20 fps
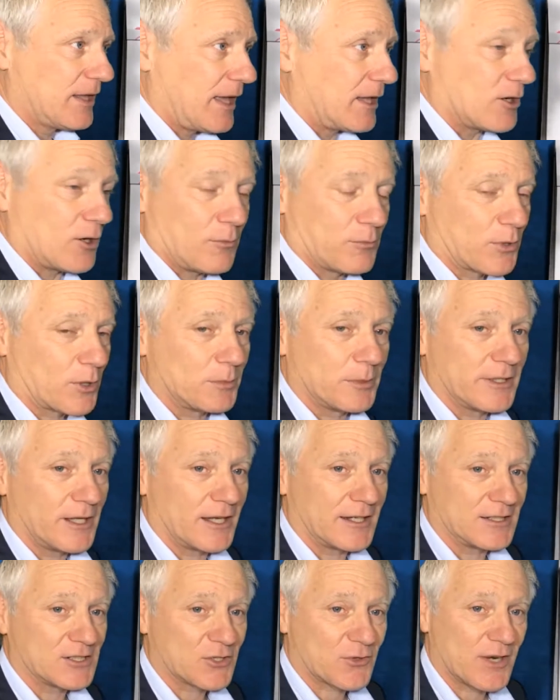and I'll probably
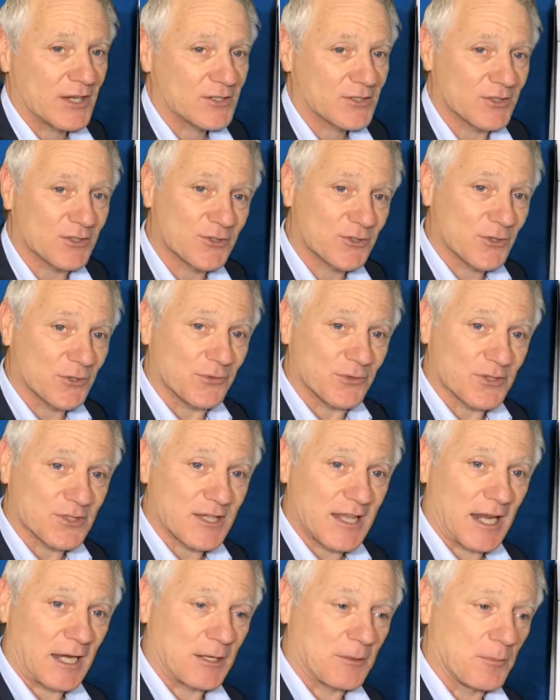only scratch the
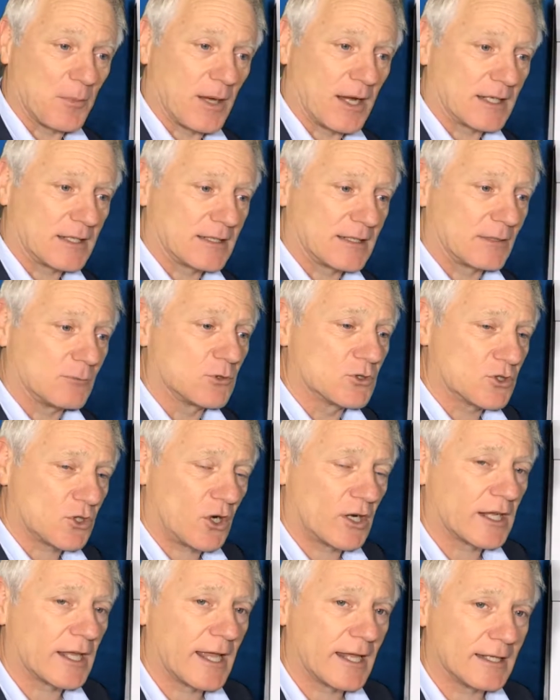surface then, but we'll
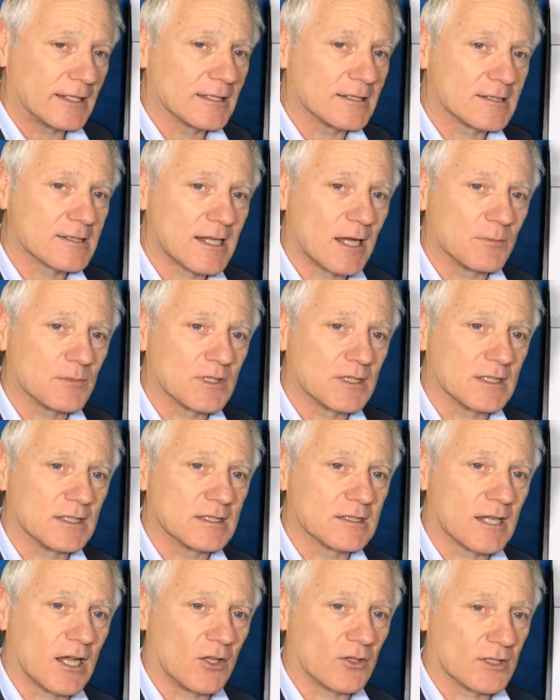try and get into some
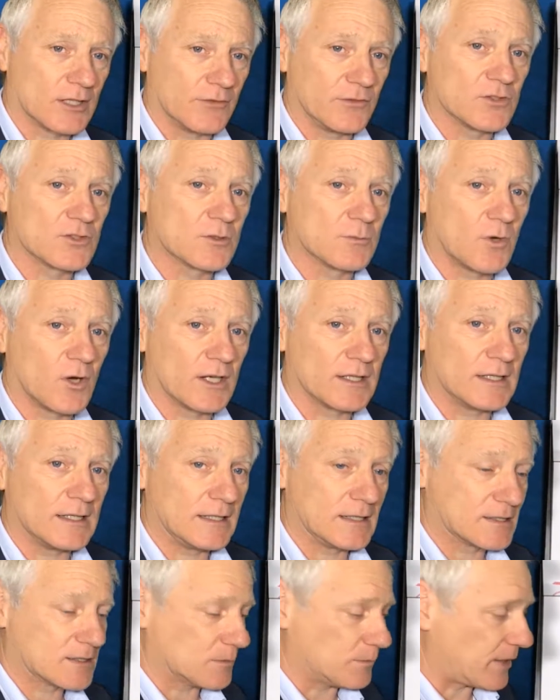detail and give you some
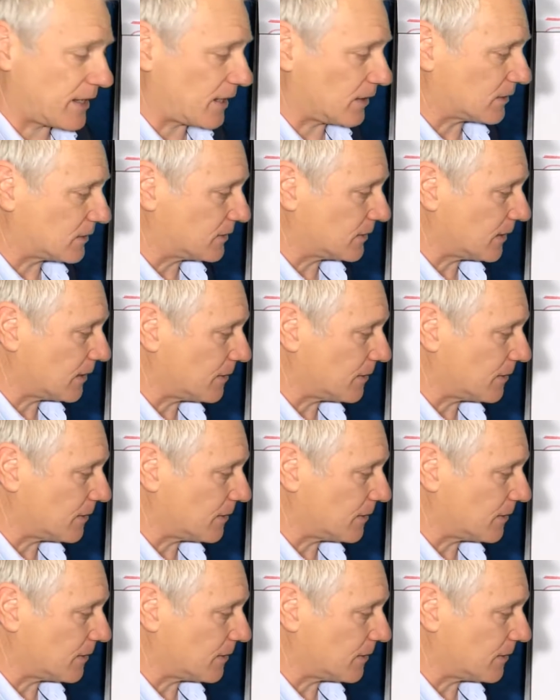ideas about